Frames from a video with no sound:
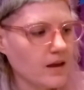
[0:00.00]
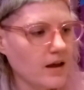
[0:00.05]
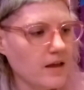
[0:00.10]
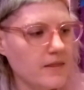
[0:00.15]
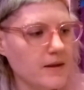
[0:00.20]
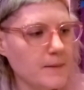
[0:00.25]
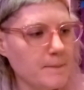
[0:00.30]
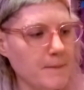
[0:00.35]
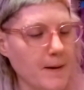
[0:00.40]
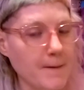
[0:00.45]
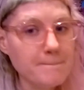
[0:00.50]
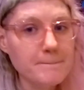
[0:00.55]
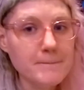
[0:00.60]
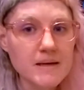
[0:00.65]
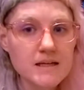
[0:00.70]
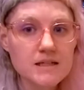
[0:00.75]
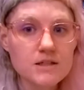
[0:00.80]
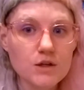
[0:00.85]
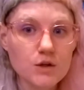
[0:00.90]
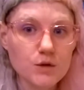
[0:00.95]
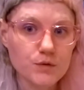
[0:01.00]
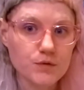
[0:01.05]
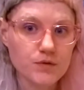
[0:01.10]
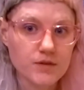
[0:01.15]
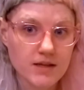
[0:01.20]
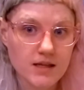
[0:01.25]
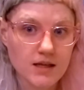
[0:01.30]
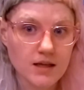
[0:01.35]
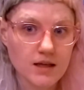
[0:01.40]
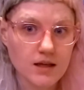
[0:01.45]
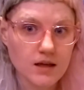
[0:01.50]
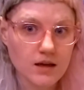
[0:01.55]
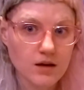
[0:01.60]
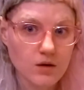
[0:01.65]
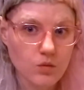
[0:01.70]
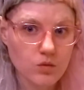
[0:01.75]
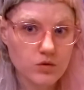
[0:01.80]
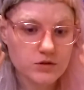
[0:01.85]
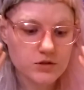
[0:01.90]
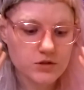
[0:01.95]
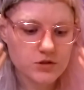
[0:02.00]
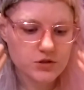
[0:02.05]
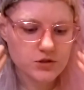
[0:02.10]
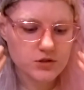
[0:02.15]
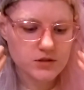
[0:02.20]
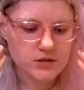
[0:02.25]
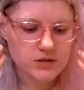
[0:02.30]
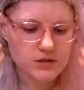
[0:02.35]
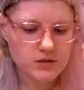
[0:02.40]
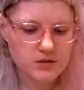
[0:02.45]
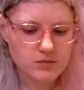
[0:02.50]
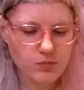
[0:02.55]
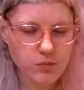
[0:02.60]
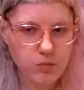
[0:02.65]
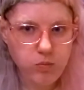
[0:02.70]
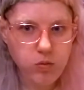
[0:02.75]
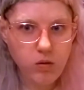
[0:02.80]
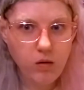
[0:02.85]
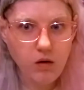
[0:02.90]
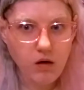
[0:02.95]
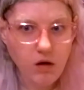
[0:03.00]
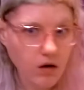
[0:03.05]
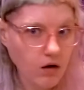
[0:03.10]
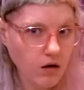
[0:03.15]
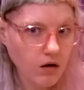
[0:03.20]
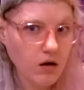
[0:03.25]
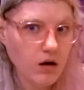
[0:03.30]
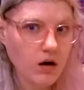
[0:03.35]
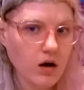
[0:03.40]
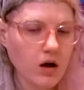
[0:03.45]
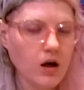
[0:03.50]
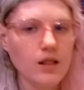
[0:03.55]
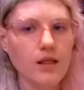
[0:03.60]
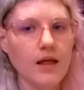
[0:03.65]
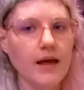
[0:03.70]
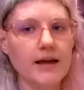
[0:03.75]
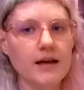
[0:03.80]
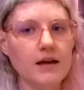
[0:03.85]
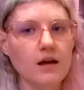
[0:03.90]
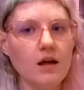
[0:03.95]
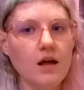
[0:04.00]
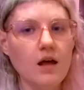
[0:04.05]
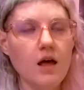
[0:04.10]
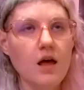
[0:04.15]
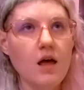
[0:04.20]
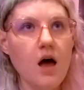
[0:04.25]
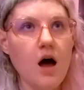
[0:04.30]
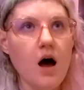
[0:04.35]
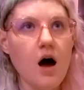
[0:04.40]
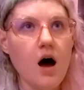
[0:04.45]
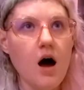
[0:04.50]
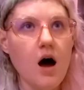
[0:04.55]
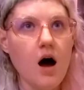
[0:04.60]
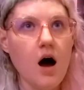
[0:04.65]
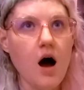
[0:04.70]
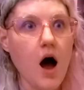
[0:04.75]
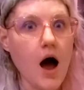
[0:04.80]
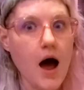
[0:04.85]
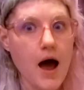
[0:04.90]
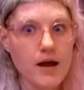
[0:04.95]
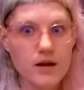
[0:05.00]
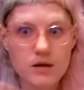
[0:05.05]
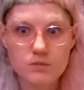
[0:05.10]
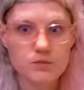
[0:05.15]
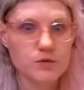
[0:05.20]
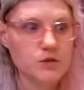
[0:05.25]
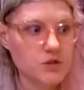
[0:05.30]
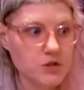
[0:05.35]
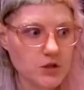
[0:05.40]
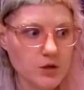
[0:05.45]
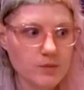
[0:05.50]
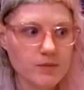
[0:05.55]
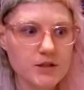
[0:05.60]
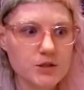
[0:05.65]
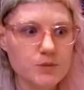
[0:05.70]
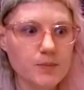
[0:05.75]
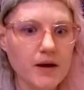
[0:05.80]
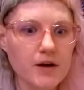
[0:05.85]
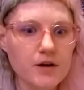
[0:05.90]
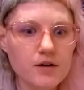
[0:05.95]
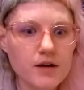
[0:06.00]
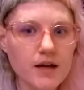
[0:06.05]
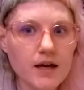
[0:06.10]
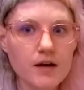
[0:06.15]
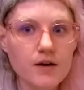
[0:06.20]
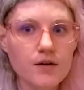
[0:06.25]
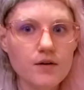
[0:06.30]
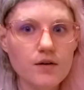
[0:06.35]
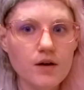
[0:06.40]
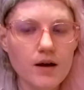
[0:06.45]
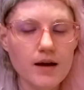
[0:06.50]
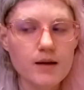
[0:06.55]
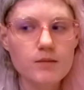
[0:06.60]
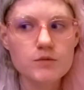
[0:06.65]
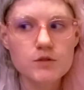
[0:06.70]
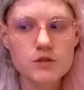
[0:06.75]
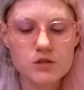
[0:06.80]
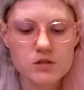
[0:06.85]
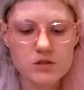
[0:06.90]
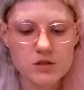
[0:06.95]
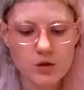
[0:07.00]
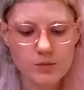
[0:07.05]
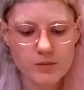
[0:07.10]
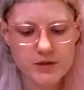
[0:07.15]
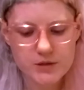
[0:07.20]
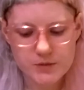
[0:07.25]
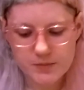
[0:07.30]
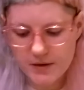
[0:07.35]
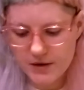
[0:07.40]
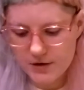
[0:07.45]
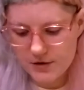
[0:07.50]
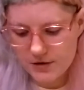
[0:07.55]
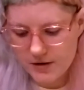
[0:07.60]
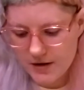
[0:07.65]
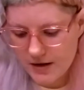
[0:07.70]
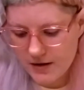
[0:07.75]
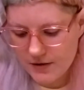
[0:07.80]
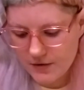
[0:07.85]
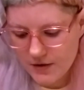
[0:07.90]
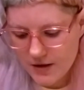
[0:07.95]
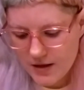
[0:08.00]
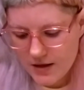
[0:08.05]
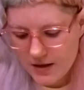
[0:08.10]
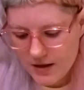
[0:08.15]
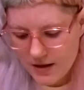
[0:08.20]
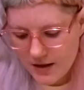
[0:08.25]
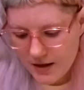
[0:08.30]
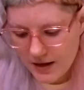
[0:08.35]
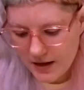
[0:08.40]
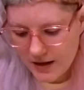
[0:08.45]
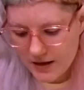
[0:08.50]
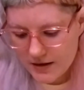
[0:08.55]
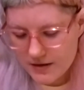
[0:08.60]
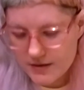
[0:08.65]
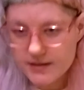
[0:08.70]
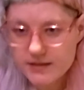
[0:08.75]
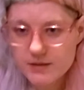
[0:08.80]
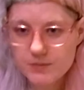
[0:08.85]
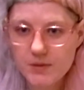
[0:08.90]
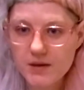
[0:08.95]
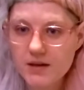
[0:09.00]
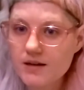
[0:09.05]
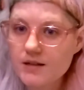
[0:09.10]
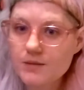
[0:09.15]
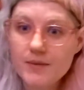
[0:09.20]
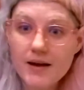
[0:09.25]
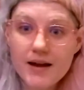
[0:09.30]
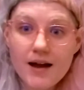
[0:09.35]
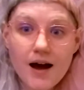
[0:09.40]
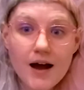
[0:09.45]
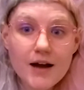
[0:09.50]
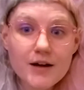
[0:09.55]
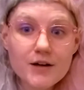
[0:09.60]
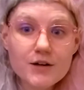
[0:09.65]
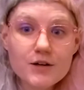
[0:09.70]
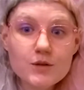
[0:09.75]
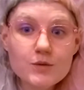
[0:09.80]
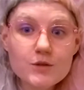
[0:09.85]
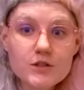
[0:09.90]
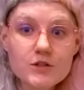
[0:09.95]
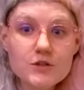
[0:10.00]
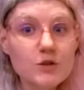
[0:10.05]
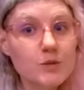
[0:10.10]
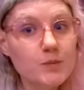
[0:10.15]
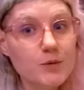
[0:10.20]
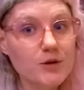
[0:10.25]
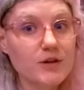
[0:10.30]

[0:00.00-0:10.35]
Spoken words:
then my mental fatigue was just like, I am so much better now. I am so much better now. And it's because my iron was super